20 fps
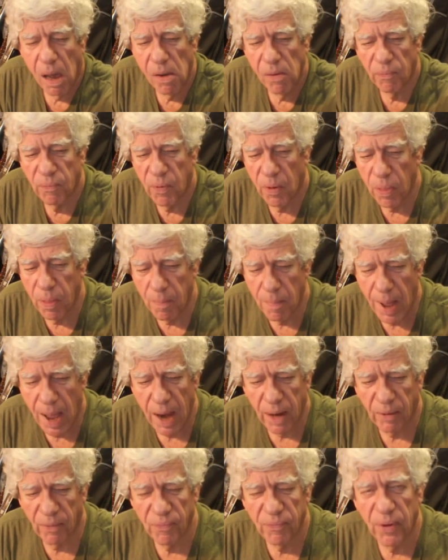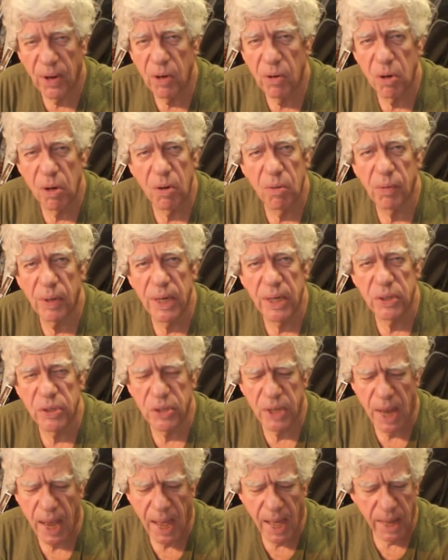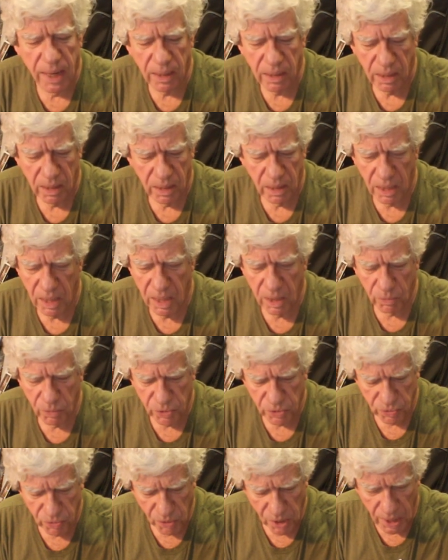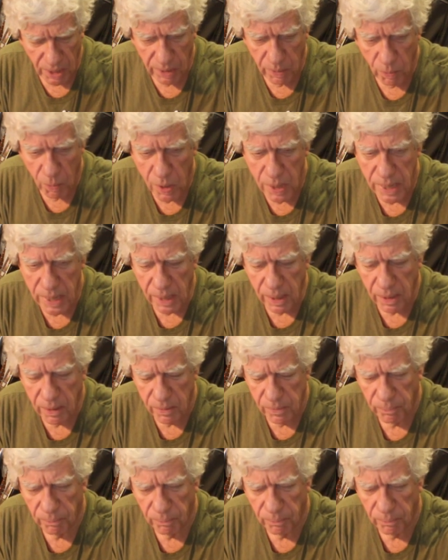for the microphone on this side. It was really weak.